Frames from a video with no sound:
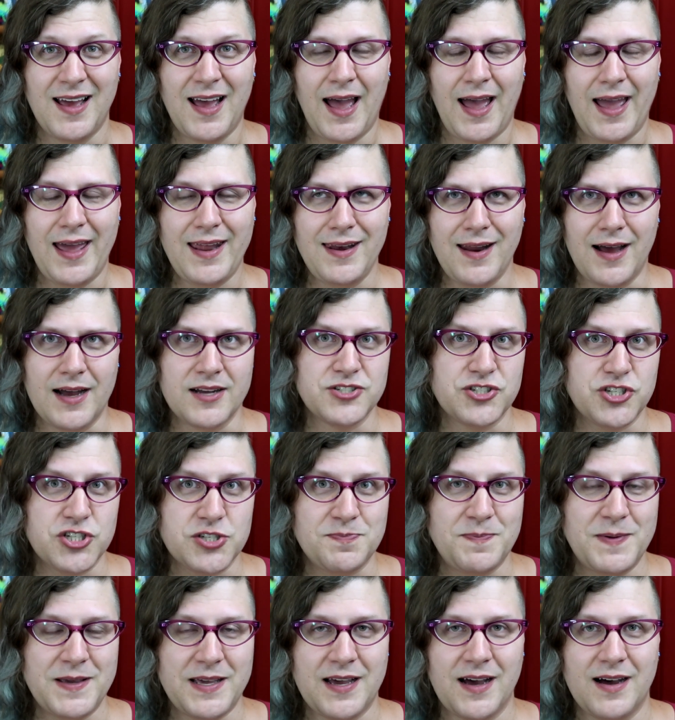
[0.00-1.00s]
And not just
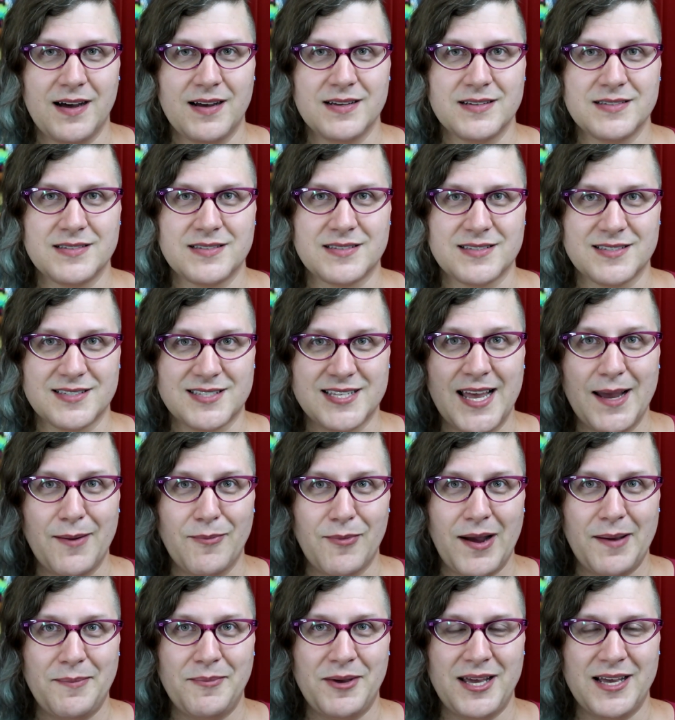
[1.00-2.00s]
because Sam
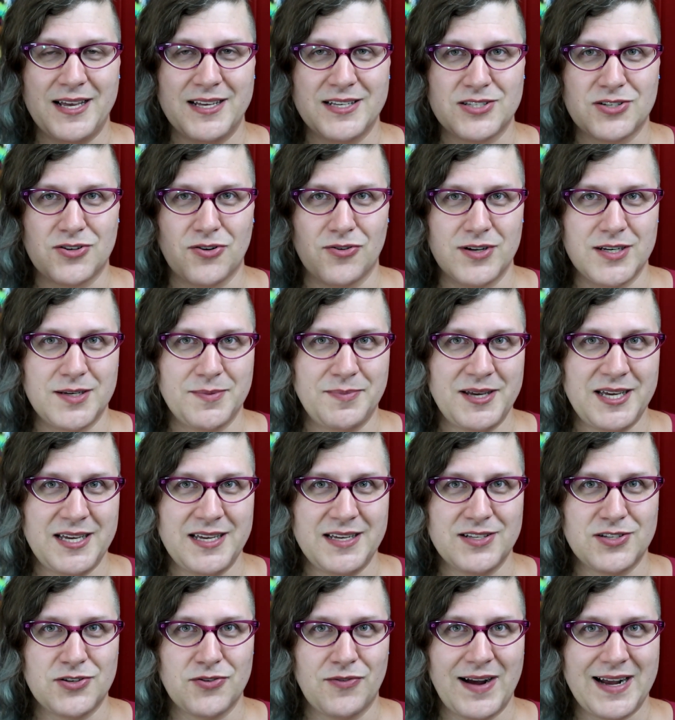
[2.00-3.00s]
Raimi is going to be
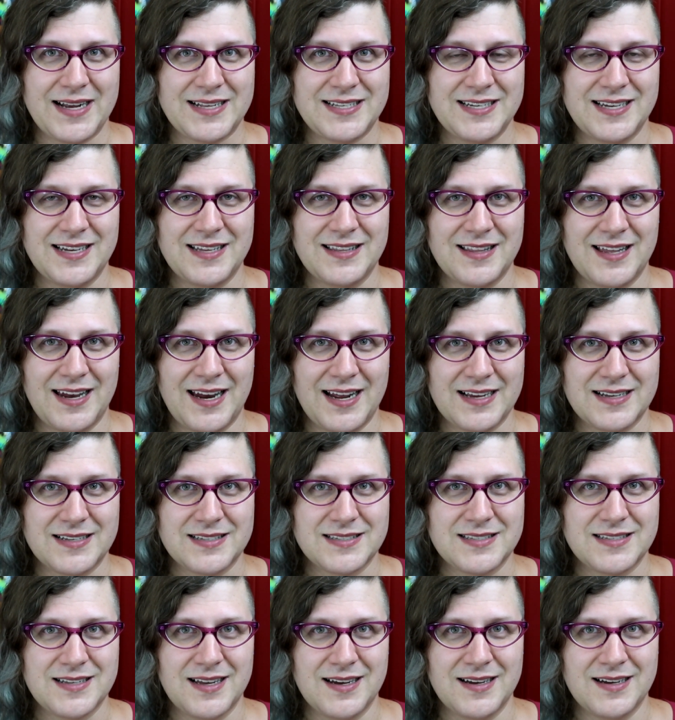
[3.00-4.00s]
directing the
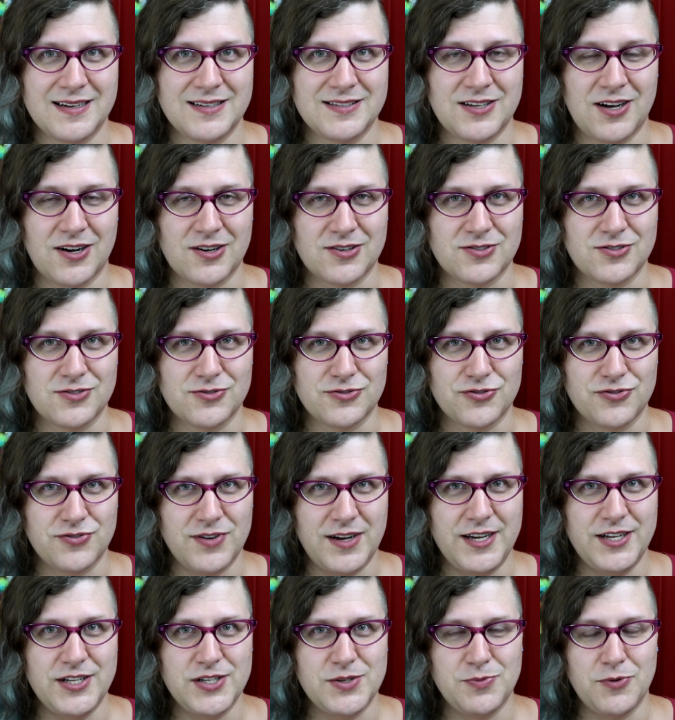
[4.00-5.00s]
next uh, Doctor
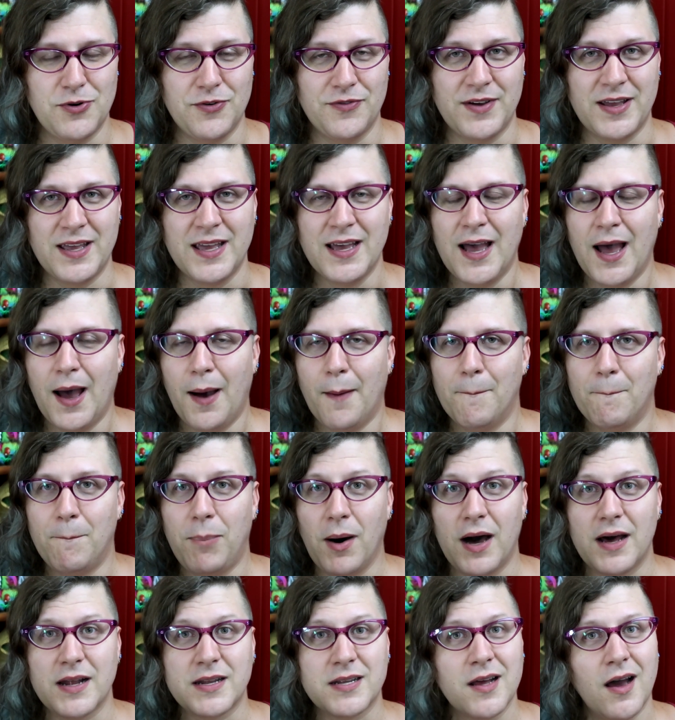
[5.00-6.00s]
Strange movie,
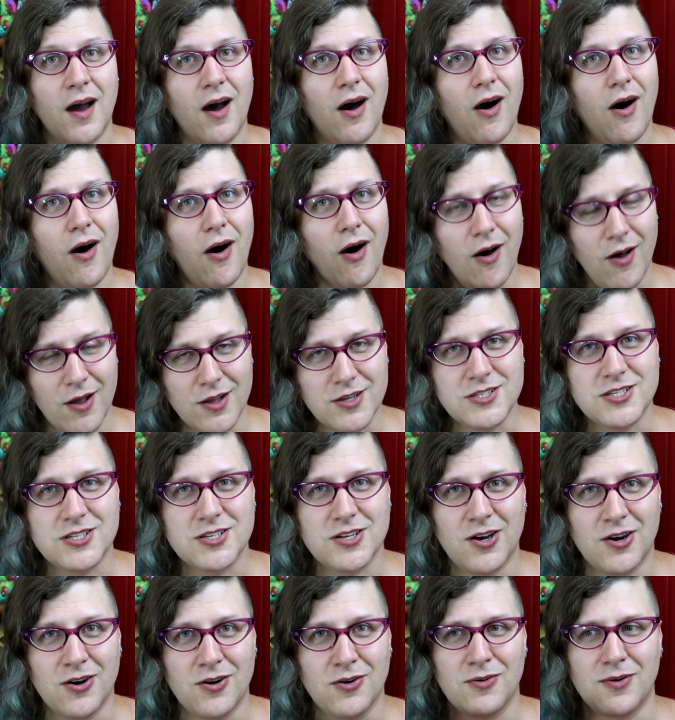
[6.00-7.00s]
but
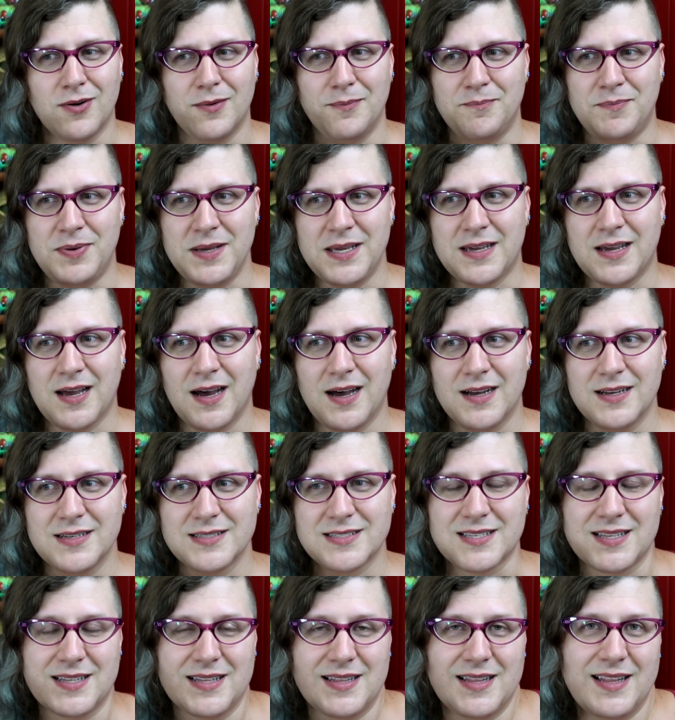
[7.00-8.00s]
also
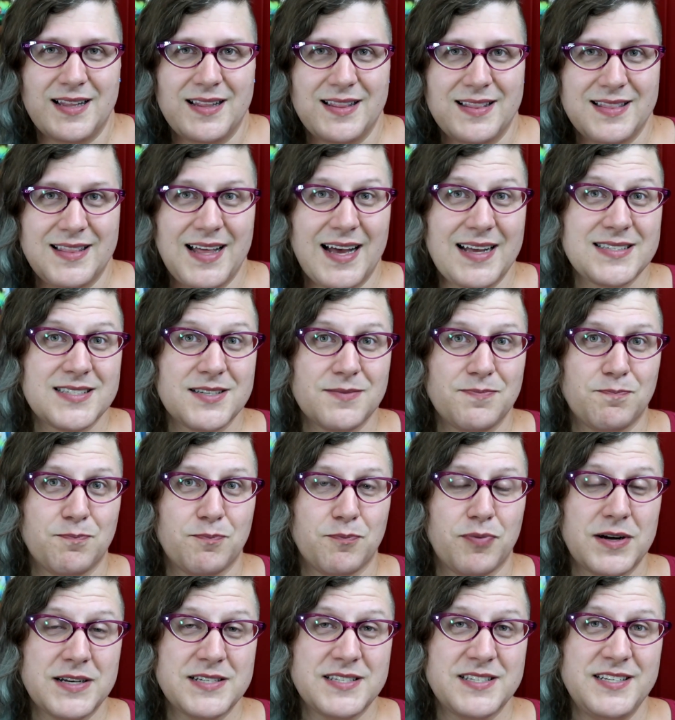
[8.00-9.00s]
because that's a
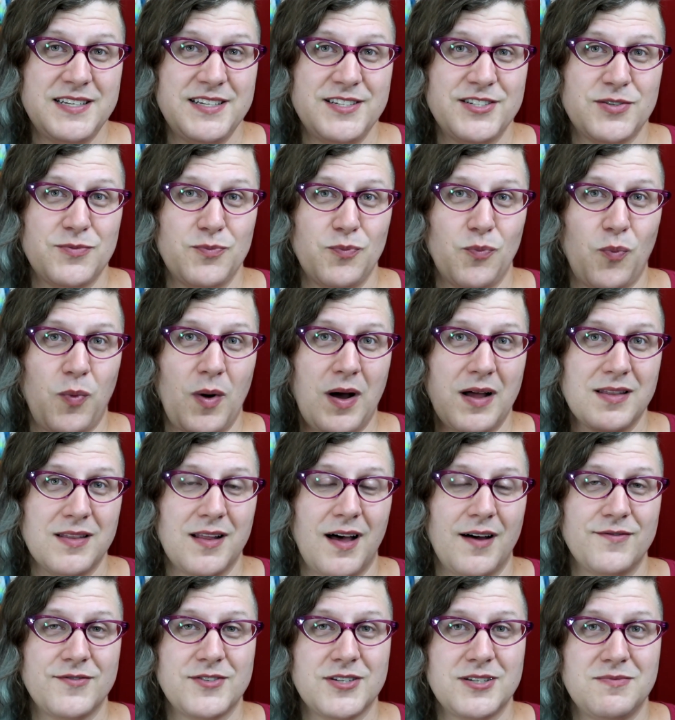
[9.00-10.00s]
prestige and
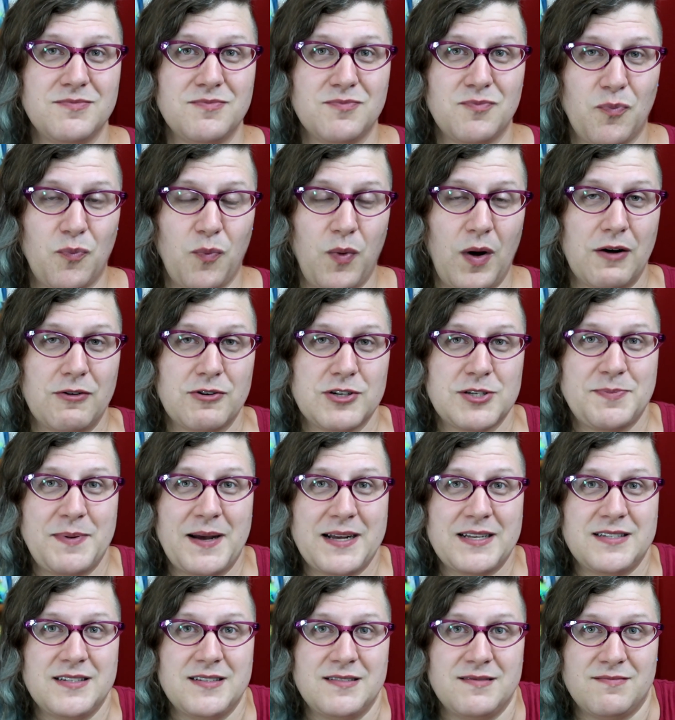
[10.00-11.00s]
well-loved and
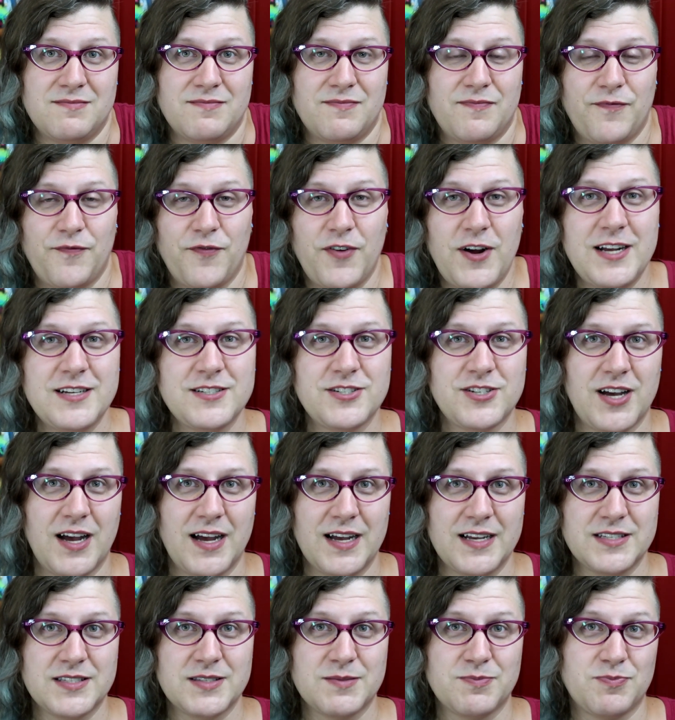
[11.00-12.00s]
well-respected
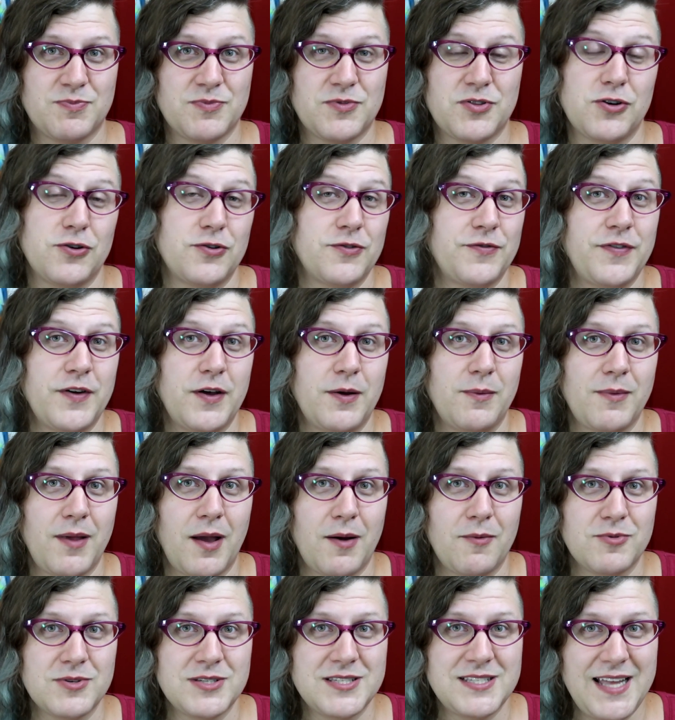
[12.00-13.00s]
franchise, third film
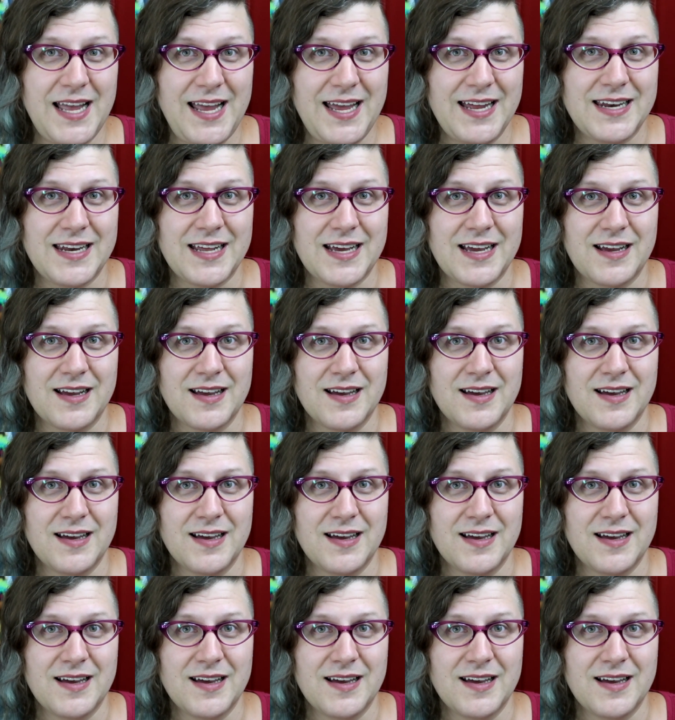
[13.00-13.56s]
notwithstanding.